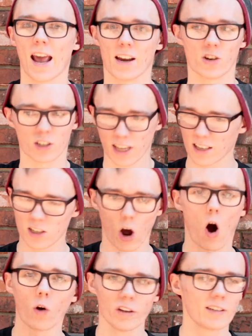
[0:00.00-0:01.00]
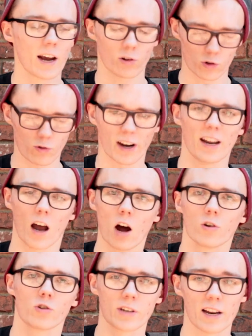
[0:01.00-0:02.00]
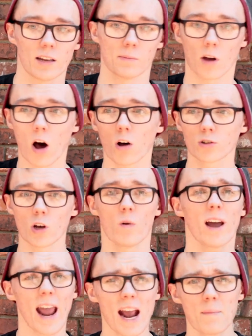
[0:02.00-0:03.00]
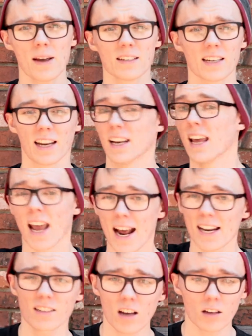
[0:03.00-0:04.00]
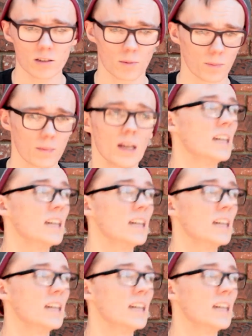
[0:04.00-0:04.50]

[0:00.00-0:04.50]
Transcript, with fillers: It just gets all these characters right and understands it. Also, Ant-Man's in it, and he's awesome.